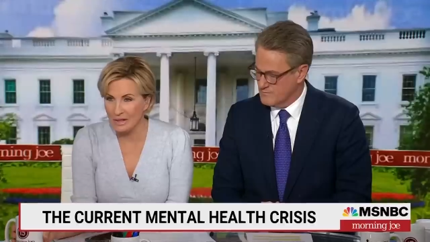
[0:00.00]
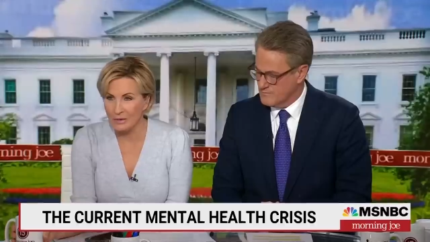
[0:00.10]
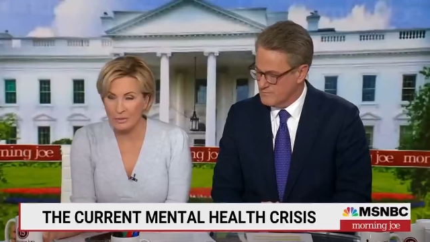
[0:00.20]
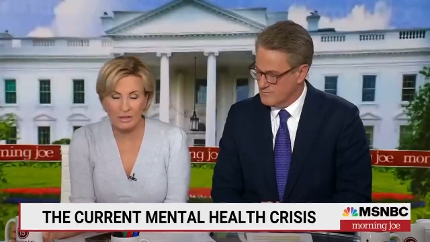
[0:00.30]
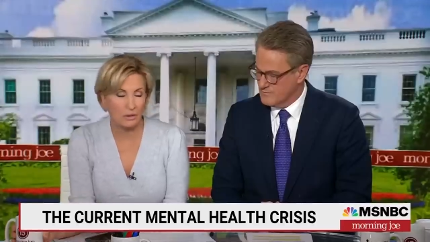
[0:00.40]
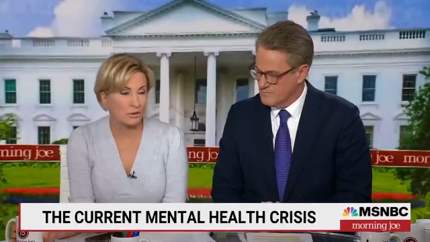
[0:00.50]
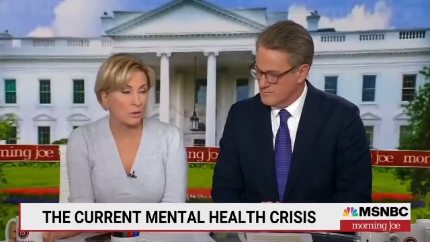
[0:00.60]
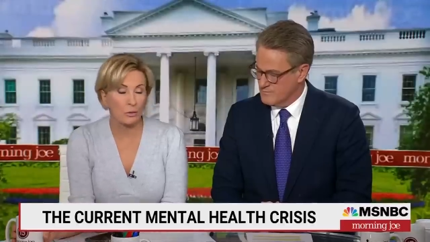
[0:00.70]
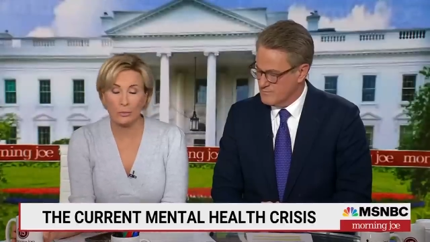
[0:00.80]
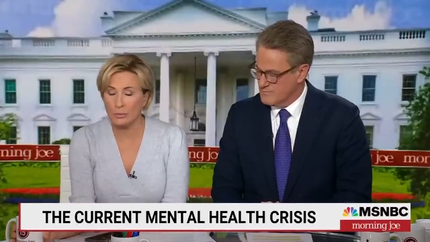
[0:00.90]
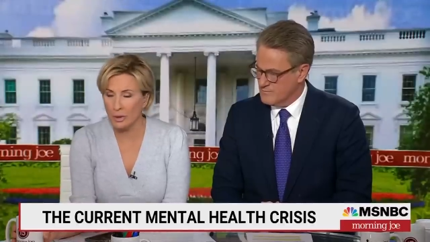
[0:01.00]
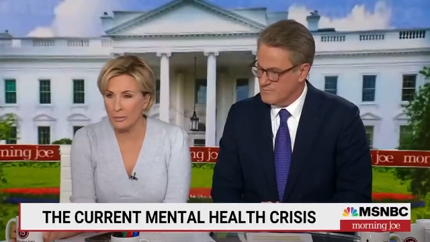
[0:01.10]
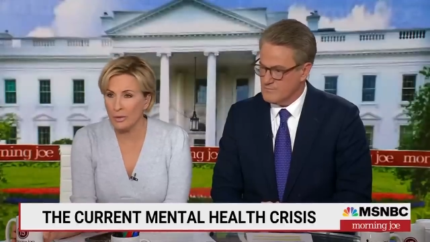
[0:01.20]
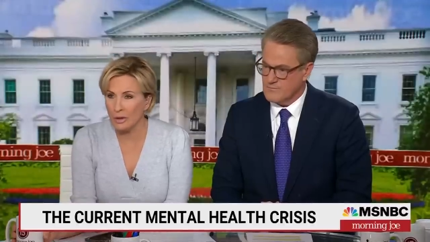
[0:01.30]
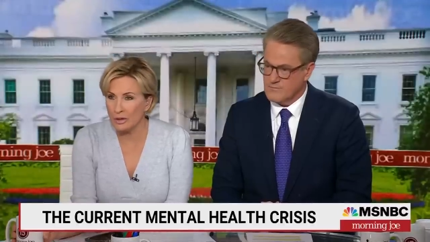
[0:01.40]
Speaker 1: uh, we all know uh,
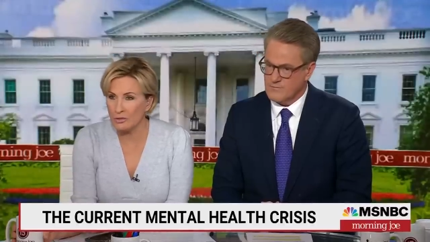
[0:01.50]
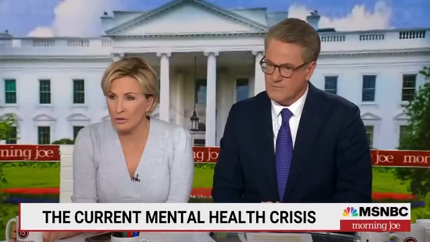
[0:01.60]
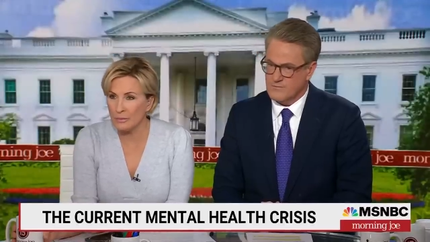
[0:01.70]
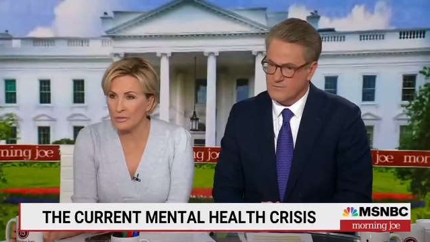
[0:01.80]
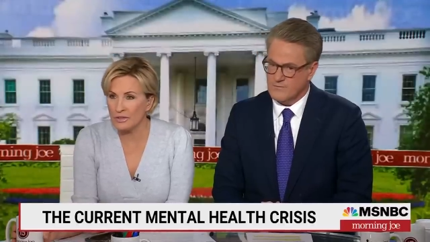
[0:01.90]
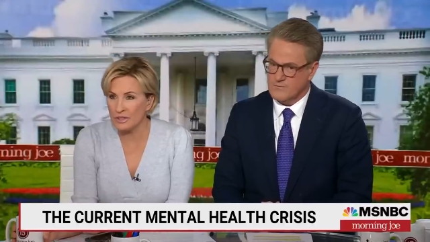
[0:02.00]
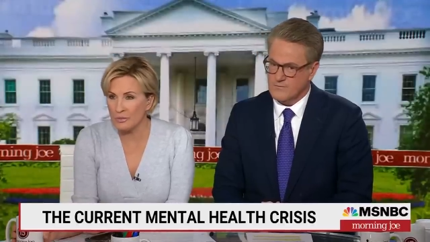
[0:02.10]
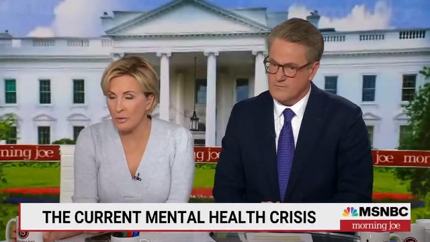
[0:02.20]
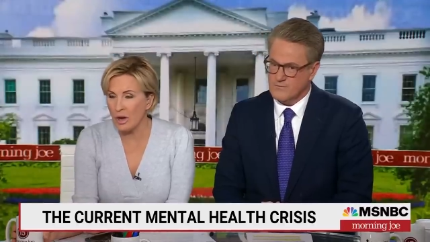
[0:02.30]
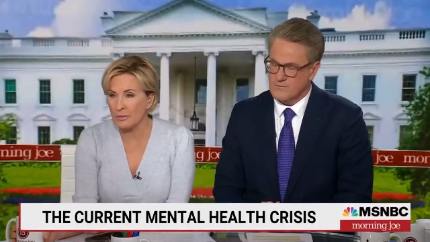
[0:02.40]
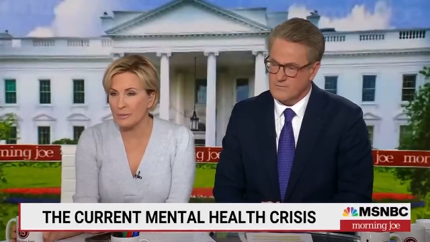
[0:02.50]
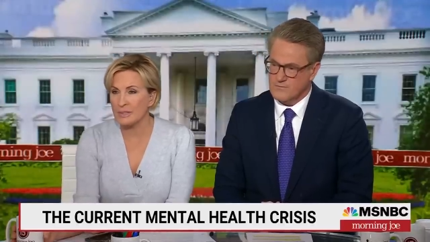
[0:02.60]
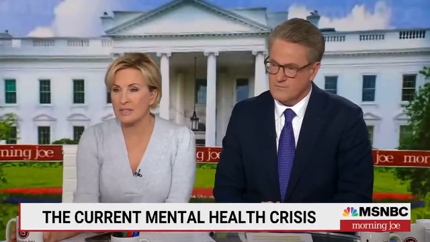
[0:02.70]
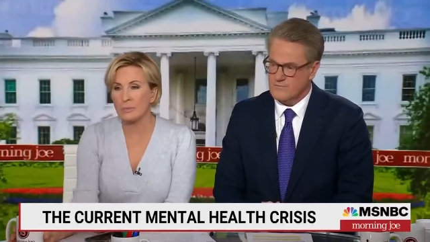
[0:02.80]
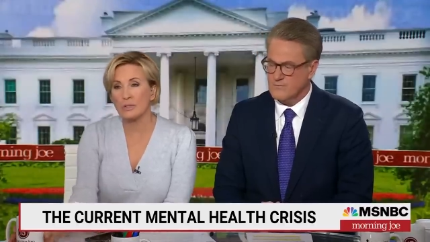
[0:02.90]
co contributes to this problem
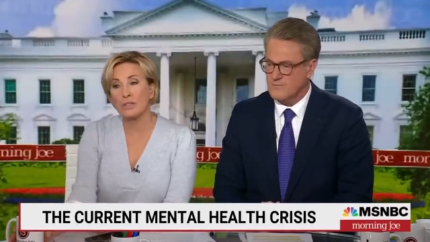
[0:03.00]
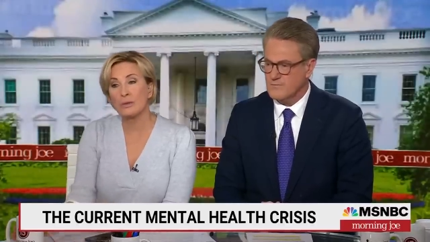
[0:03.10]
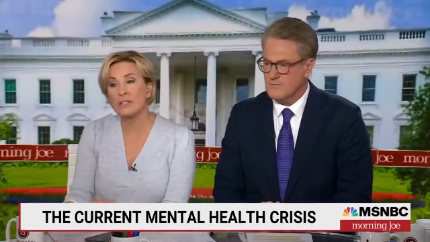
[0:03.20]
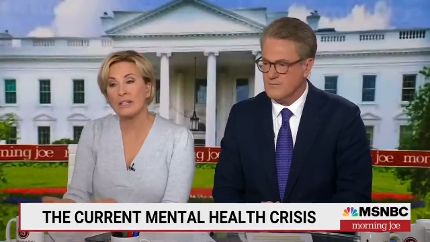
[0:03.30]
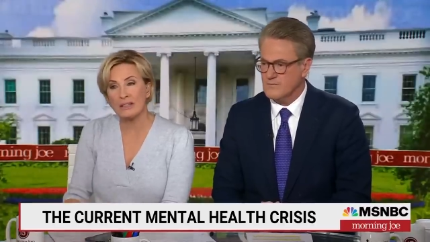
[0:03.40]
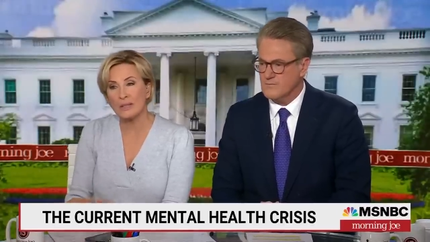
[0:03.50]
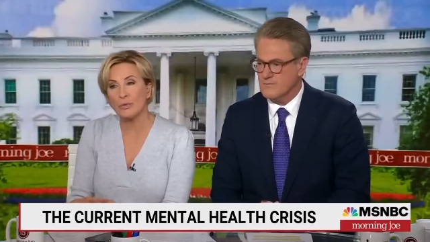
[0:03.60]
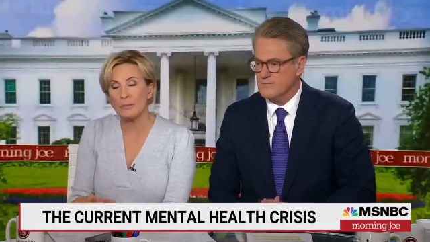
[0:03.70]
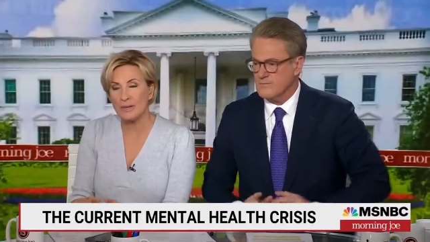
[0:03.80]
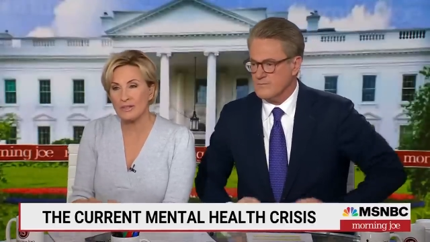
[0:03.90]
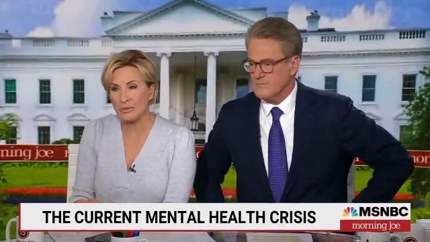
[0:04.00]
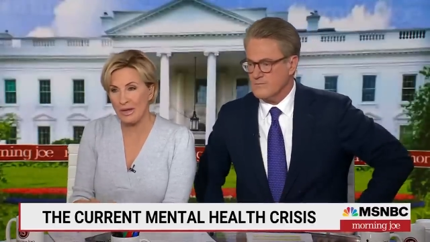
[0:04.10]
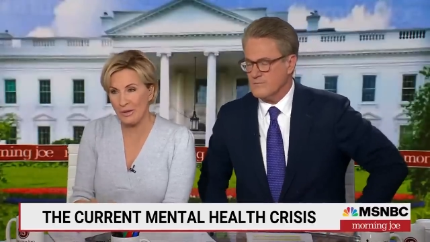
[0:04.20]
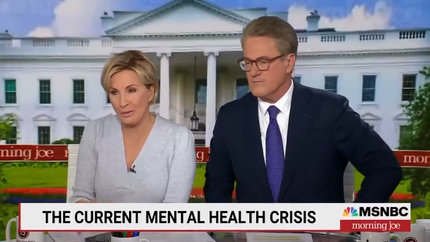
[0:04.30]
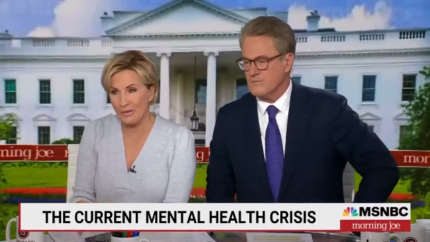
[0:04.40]
is that when you're dealing with mental
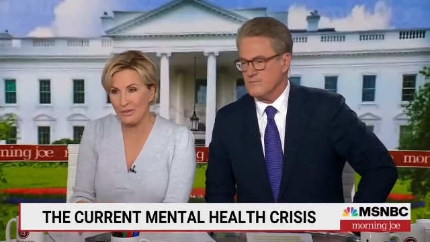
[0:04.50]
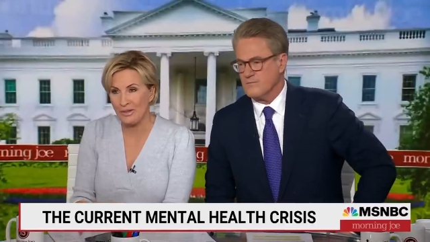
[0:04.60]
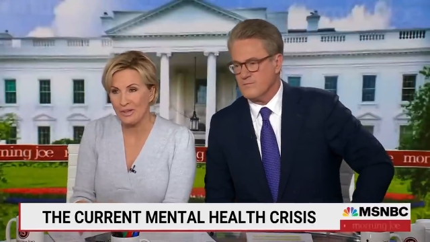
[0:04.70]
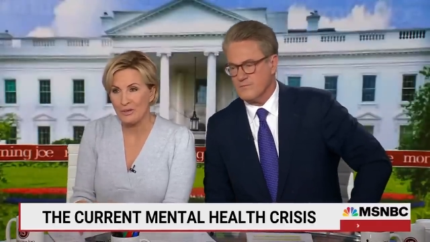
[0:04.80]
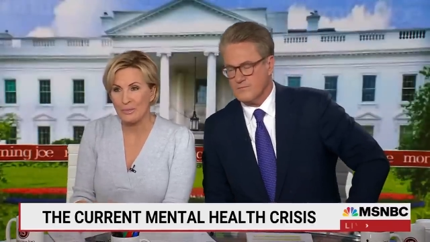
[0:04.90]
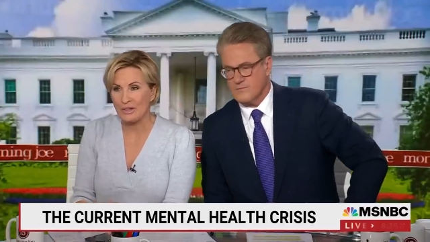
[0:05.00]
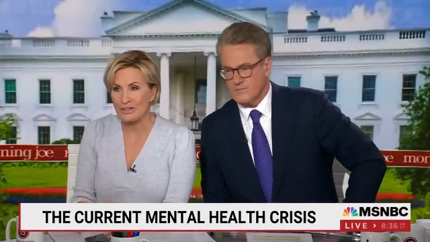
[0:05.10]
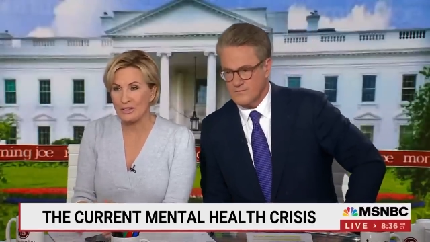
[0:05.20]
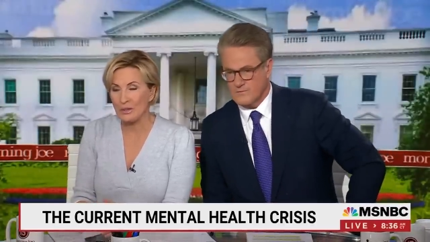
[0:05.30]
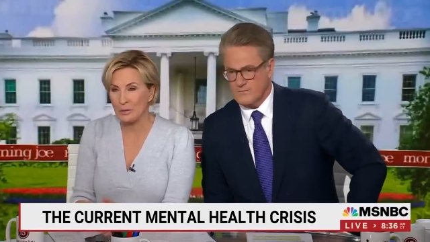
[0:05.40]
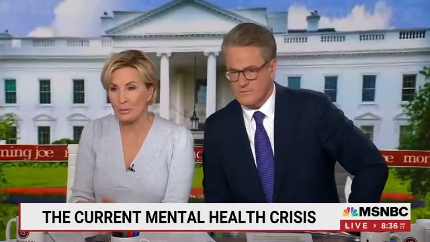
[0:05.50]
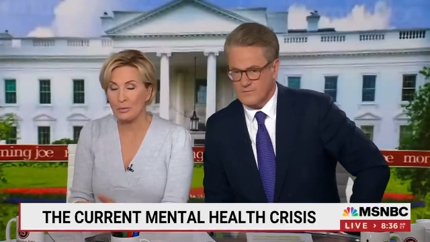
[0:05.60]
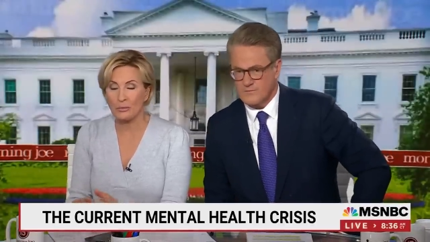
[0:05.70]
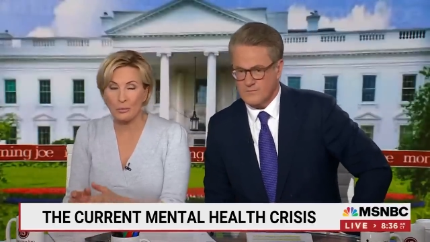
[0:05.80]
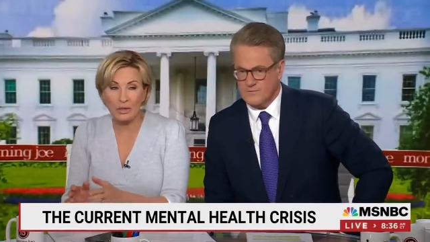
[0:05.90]
health, because, you know,
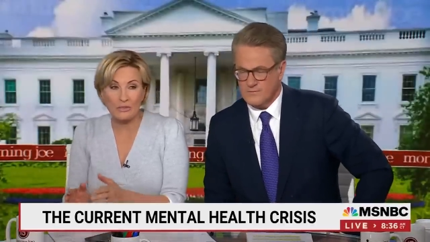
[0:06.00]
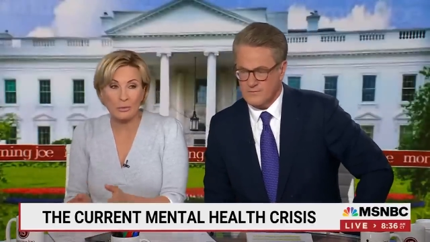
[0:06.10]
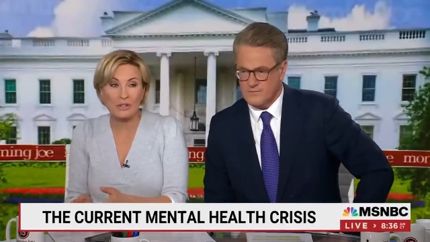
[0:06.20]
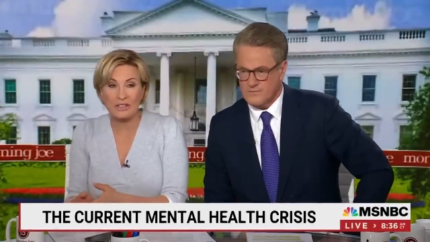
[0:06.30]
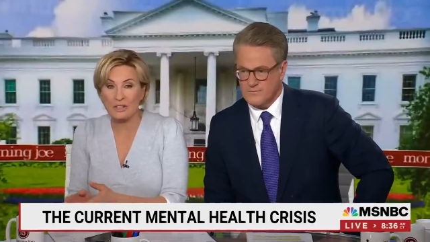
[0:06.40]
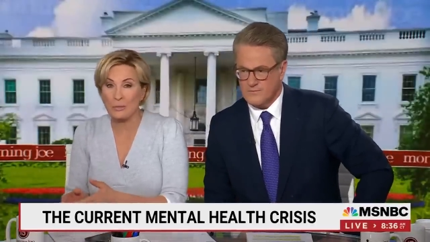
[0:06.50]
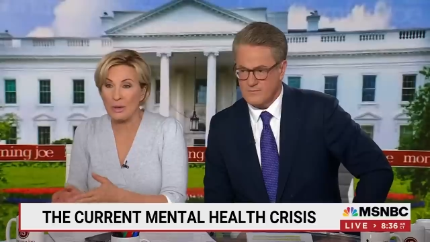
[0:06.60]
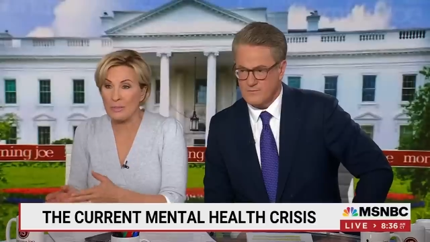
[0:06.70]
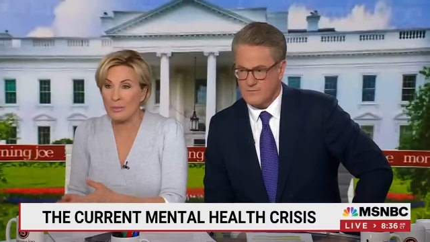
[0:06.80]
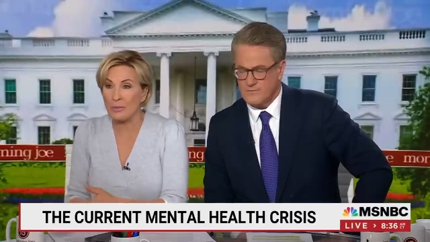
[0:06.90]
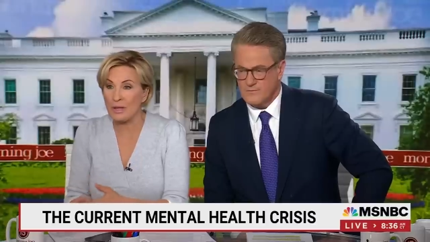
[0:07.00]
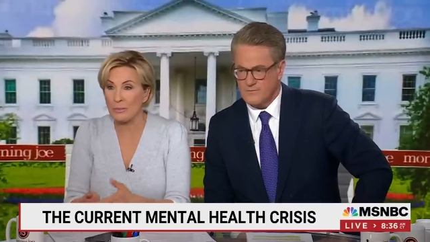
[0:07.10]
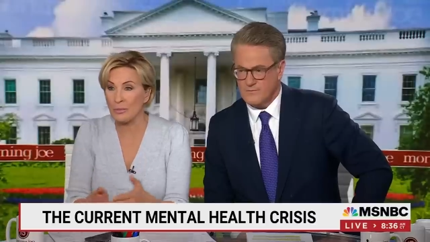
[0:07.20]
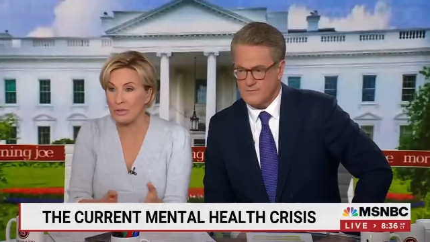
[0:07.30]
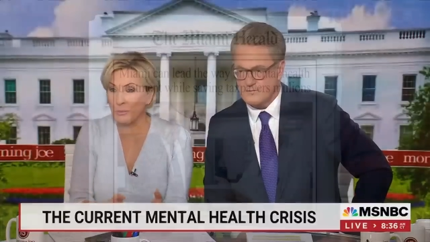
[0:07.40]
one of the reasons why people get put